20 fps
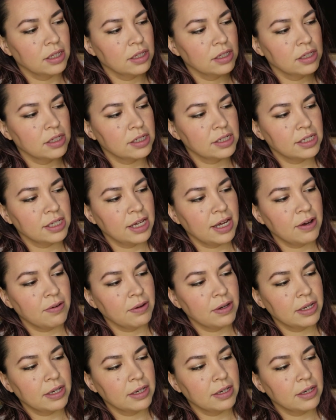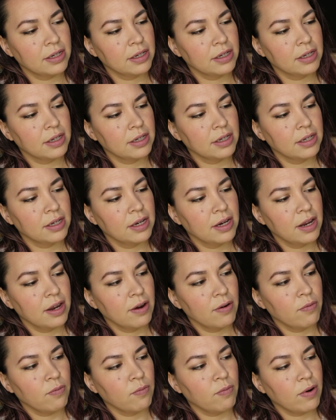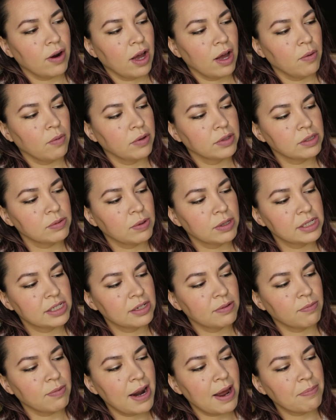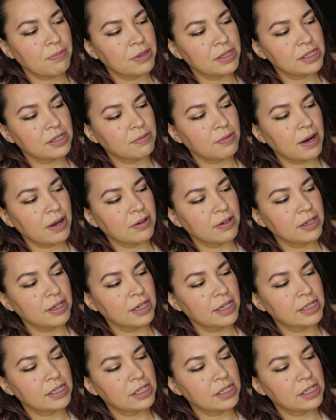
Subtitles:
You see how it almost wants to wrap this around it?